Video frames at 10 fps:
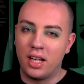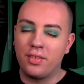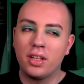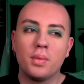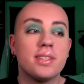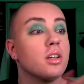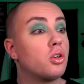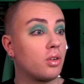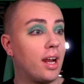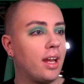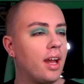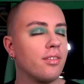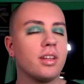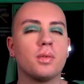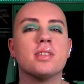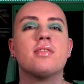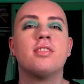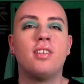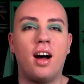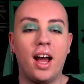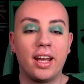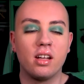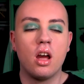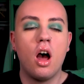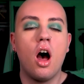Everything wasn't great. Everything was fine